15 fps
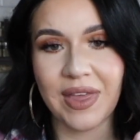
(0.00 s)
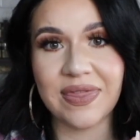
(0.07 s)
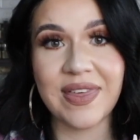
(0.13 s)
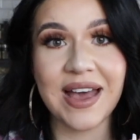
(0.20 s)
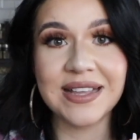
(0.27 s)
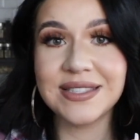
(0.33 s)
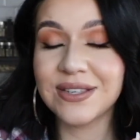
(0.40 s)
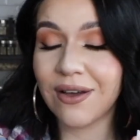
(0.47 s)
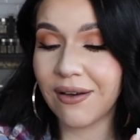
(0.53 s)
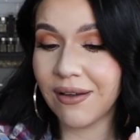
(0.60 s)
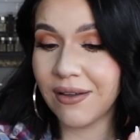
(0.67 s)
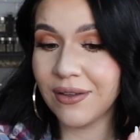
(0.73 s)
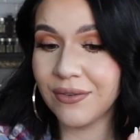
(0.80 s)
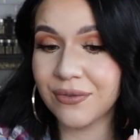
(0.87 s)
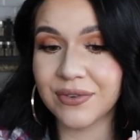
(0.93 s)
That's
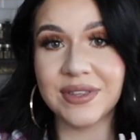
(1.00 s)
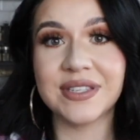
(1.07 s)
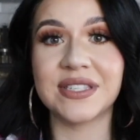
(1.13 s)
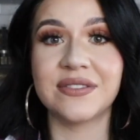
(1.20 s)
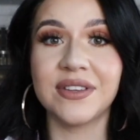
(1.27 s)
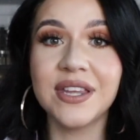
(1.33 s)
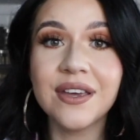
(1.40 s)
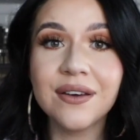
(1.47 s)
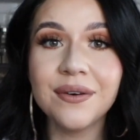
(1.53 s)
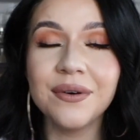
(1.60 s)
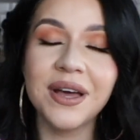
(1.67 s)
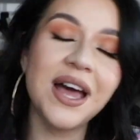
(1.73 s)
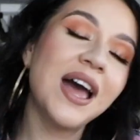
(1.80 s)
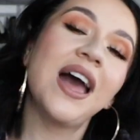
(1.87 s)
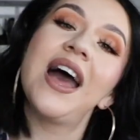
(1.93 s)
all for this
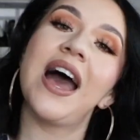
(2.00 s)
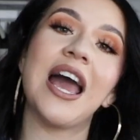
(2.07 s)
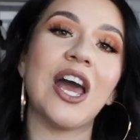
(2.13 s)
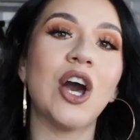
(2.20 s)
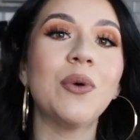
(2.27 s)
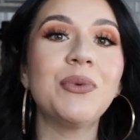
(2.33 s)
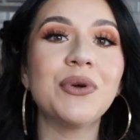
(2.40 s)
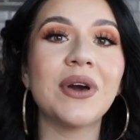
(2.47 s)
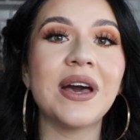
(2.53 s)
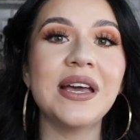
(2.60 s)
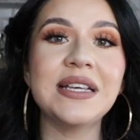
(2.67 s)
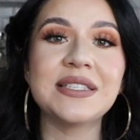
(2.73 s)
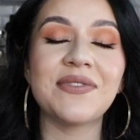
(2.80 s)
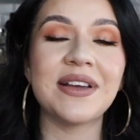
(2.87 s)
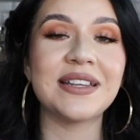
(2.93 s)
video. I hope you
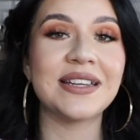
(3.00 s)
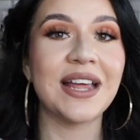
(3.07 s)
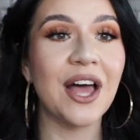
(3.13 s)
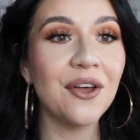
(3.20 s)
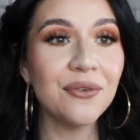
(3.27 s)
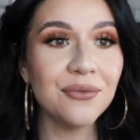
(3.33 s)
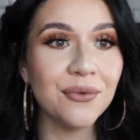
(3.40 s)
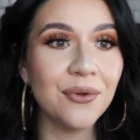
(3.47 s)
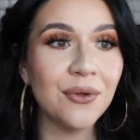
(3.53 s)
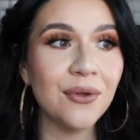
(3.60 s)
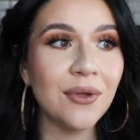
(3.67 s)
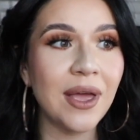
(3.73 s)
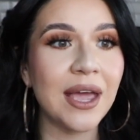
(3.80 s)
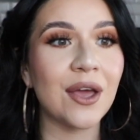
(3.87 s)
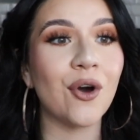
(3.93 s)
guys find it
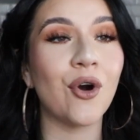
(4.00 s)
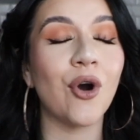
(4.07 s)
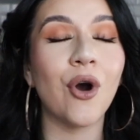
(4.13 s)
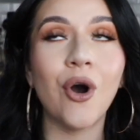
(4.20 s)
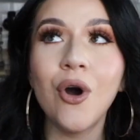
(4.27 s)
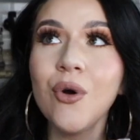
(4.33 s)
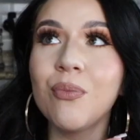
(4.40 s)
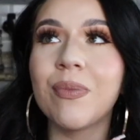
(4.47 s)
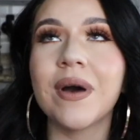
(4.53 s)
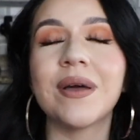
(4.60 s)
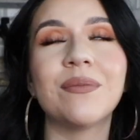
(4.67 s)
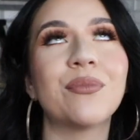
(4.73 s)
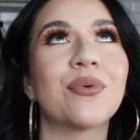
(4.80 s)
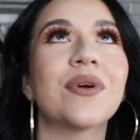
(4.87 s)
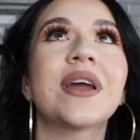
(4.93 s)
helpful. I hope
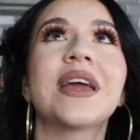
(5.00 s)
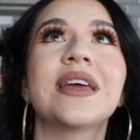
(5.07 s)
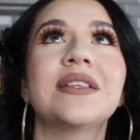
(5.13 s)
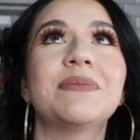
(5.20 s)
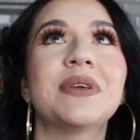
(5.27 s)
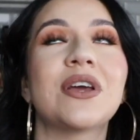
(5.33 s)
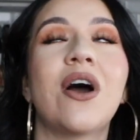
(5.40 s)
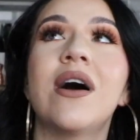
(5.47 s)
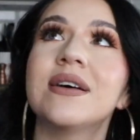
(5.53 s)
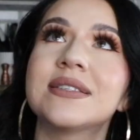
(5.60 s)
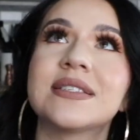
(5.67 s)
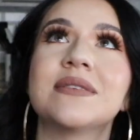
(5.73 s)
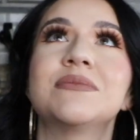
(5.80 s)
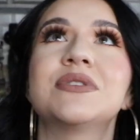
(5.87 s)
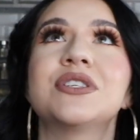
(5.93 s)
and pray it'd be
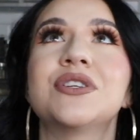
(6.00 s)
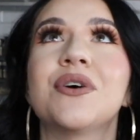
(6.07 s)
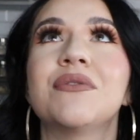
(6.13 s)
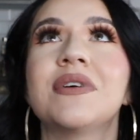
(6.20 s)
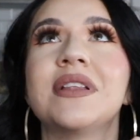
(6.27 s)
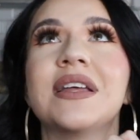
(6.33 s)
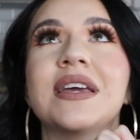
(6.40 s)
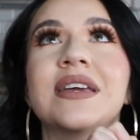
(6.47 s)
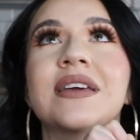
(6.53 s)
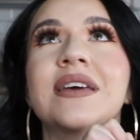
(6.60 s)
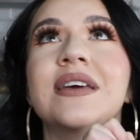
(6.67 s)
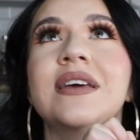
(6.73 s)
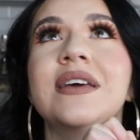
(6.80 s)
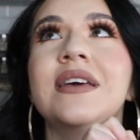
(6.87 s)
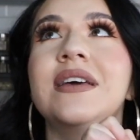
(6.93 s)
awesome to know that like
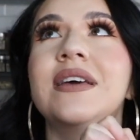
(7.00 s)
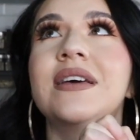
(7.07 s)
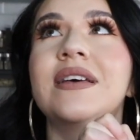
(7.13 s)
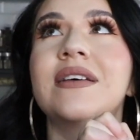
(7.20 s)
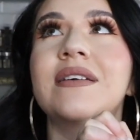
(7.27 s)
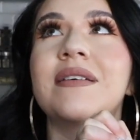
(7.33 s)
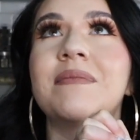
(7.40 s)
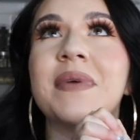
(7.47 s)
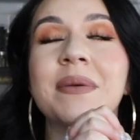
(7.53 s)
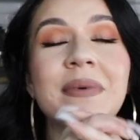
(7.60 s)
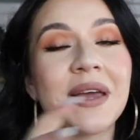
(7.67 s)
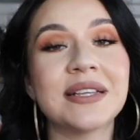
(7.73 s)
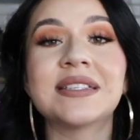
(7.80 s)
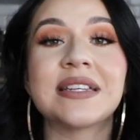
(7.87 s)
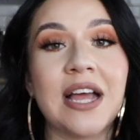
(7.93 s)
maybe
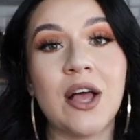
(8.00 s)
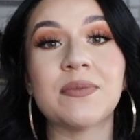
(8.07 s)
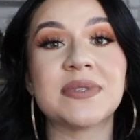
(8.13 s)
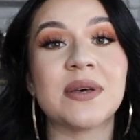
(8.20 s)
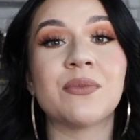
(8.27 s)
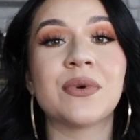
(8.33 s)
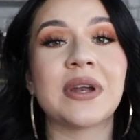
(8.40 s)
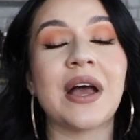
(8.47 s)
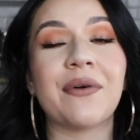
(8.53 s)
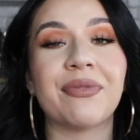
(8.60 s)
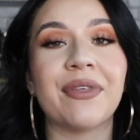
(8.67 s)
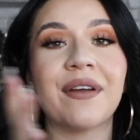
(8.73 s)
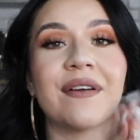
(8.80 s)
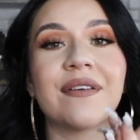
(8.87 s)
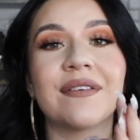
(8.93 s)
I did help someone out
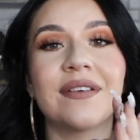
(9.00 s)
there.